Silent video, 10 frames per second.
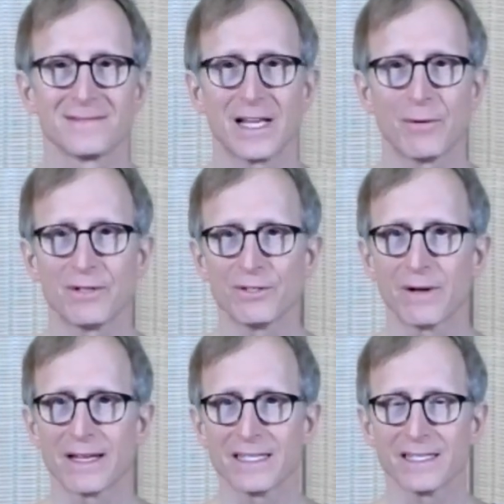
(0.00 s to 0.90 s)
And when you're
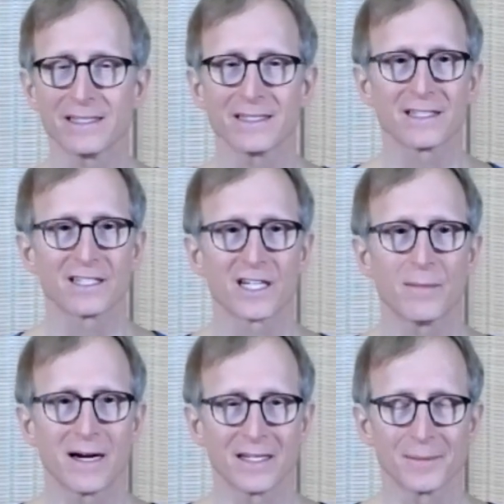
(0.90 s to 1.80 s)
ready, come
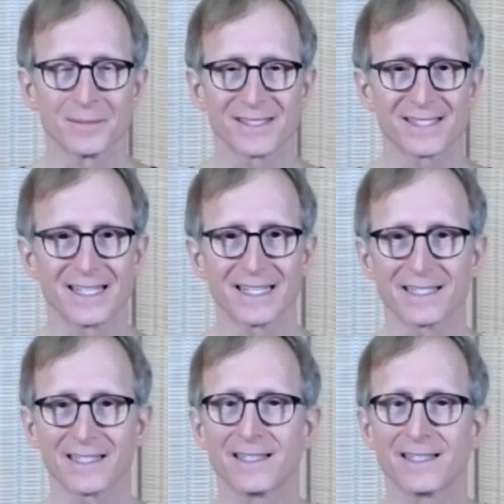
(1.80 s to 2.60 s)
on up to sitting.